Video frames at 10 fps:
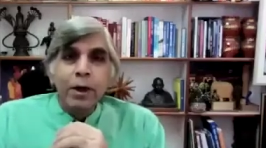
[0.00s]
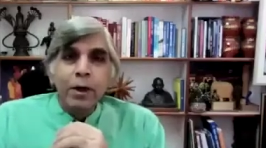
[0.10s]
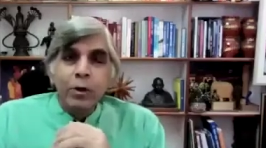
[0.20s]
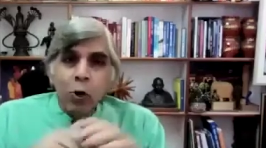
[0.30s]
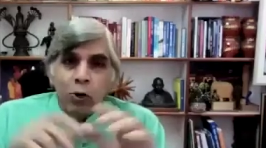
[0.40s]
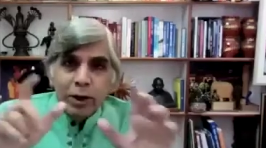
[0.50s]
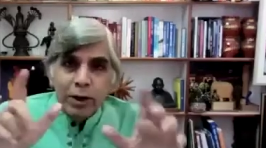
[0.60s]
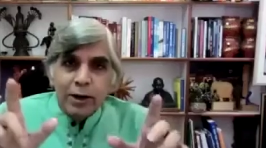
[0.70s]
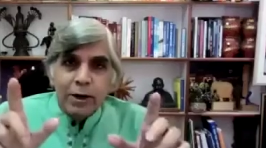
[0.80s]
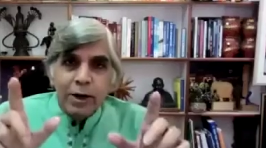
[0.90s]
wrote a
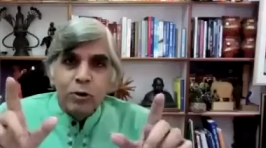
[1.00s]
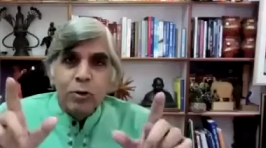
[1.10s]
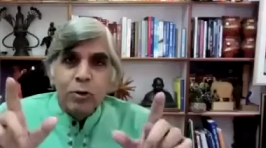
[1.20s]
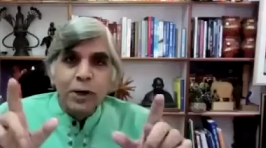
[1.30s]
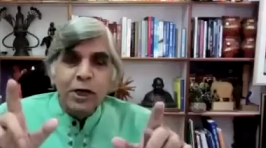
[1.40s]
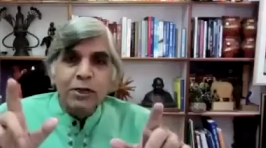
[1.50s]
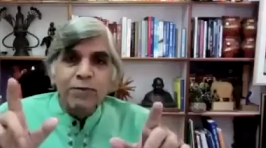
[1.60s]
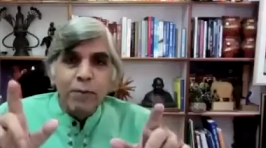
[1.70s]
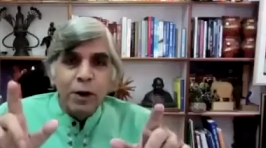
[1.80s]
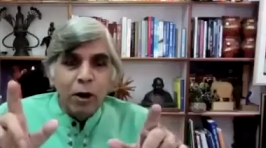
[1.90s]
letter to the British
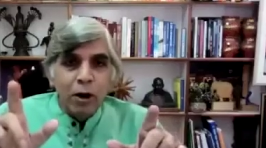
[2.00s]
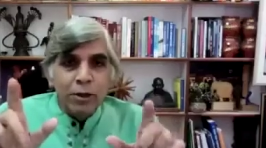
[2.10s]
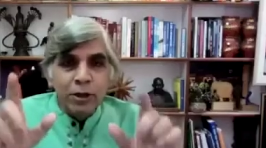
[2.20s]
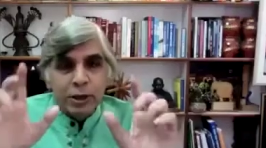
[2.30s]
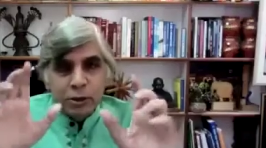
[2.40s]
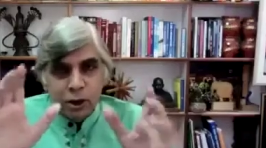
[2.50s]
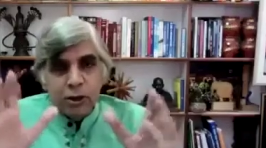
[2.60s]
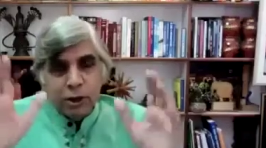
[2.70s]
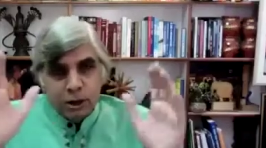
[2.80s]
Pharmacological Journal.